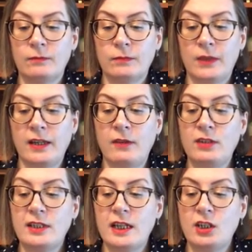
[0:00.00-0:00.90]
At every
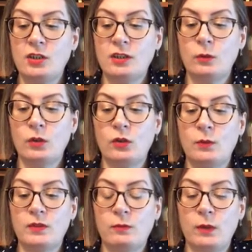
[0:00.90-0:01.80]
station there were groups
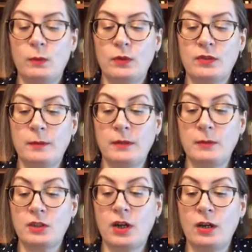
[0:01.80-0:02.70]
of people, sometimes
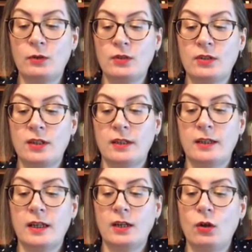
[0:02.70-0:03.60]
crowds,
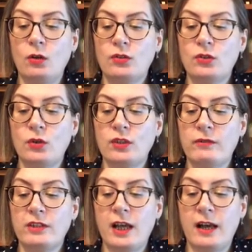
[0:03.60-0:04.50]
and in all sorts of
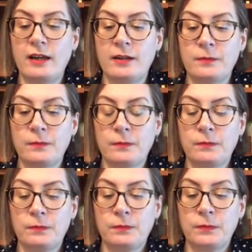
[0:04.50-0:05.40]
attire.
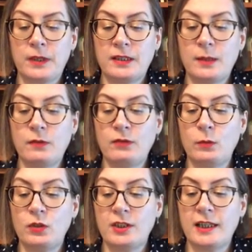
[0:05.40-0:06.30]
Some of them were
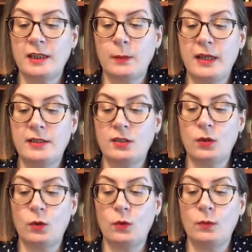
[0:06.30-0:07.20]
just like the peasants at
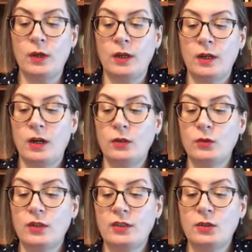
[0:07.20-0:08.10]
home, or those
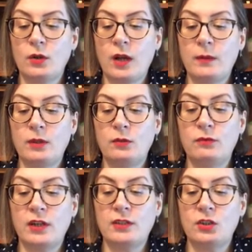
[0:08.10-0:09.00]
I saw coming through
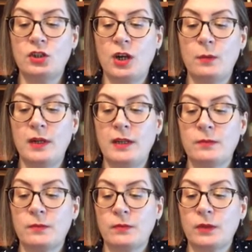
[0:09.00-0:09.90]
France and Germany,
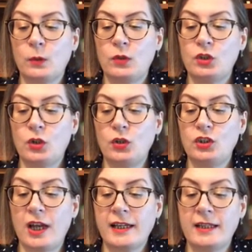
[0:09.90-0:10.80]
with short
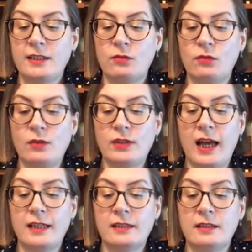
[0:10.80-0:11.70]
jackets and round
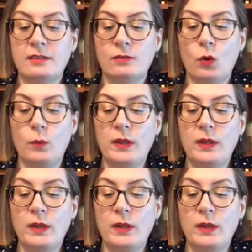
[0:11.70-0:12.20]
hats and homemade